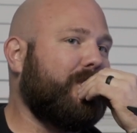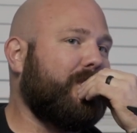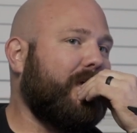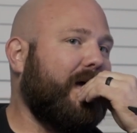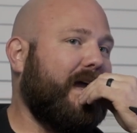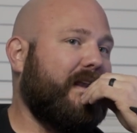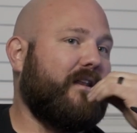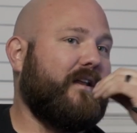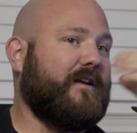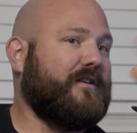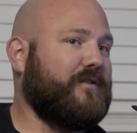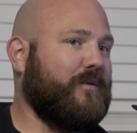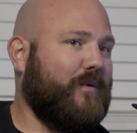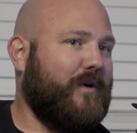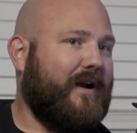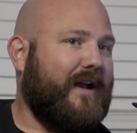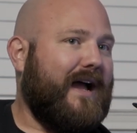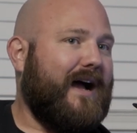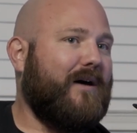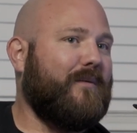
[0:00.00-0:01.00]
I'd like to
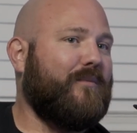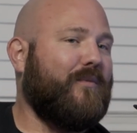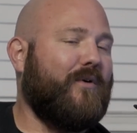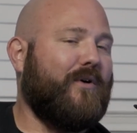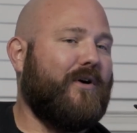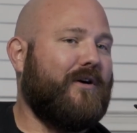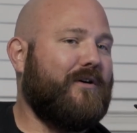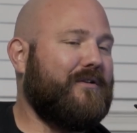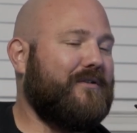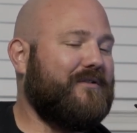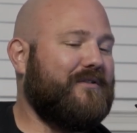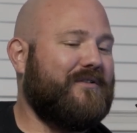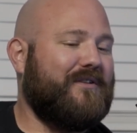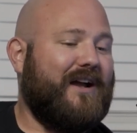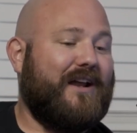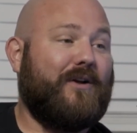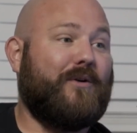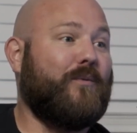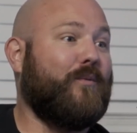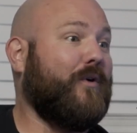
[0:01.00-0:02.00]
work out more.
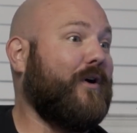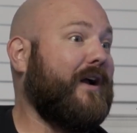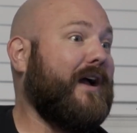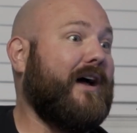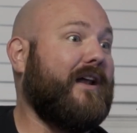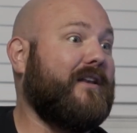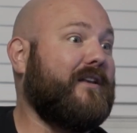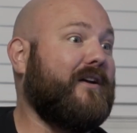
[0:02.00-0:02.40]
I don't work out